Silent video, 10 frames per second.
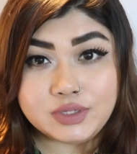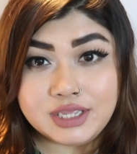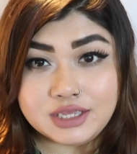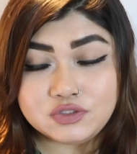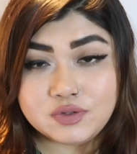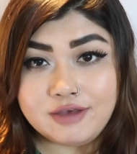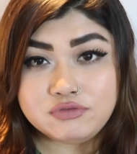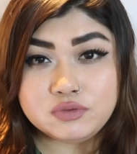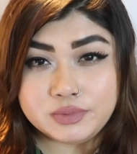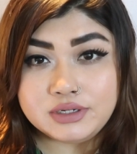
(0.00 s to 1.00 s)
in case you
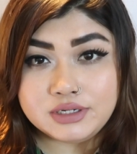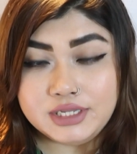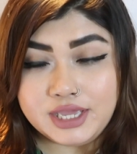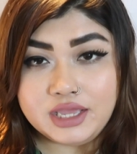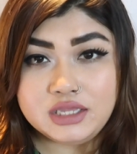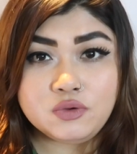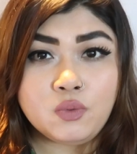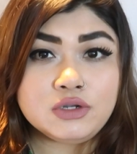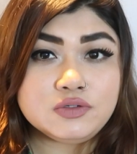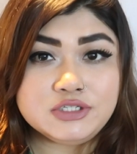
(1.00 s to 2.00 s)
have super curly hair and you
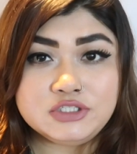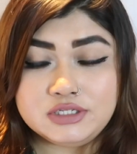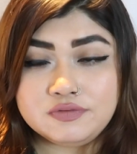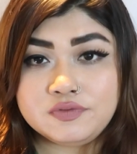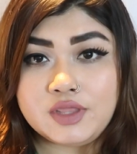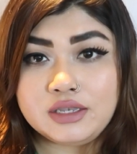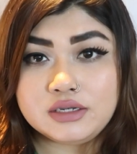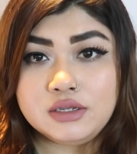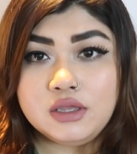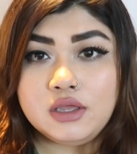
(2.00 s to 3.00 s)
want to achieve that
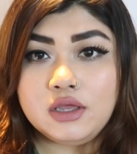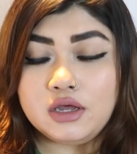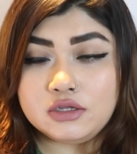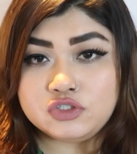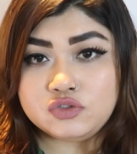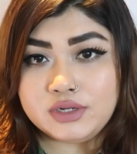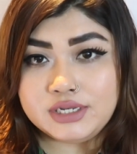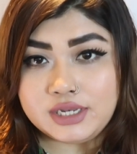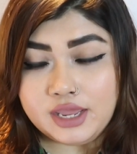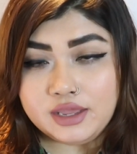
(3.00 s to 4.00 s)

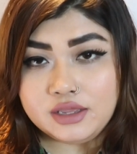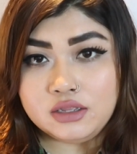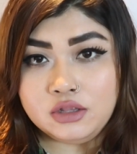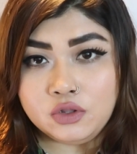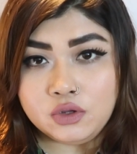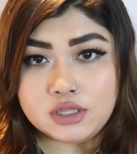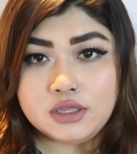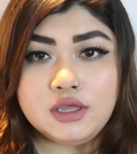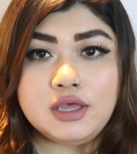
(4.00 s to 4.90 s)
straight hair look,